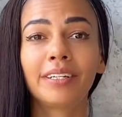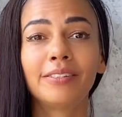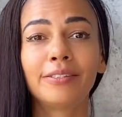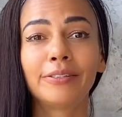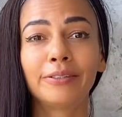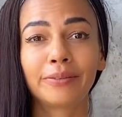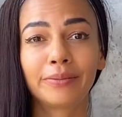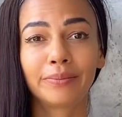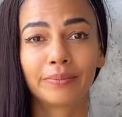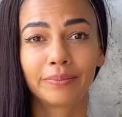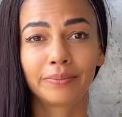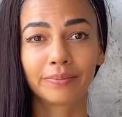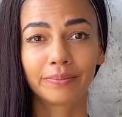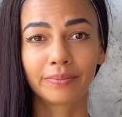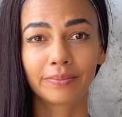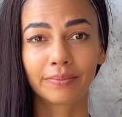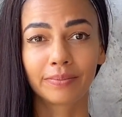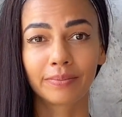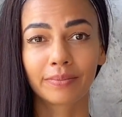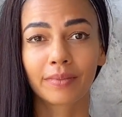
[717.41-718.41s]
do.
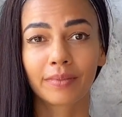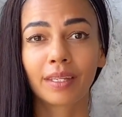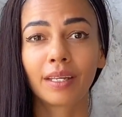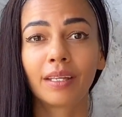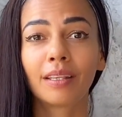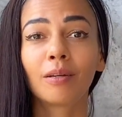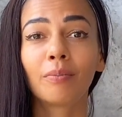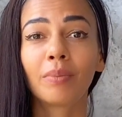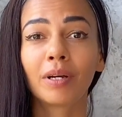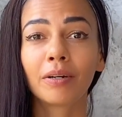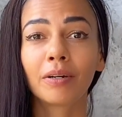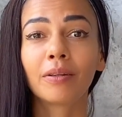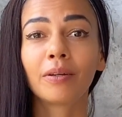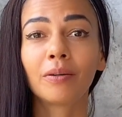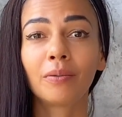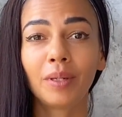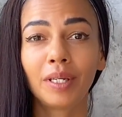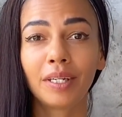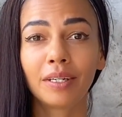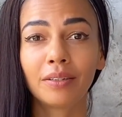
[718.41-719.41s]
The better that
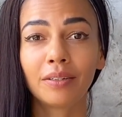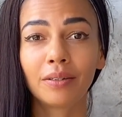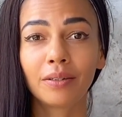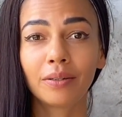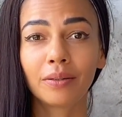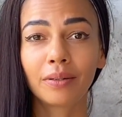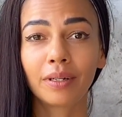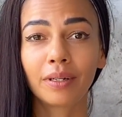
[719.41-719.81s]
we can do.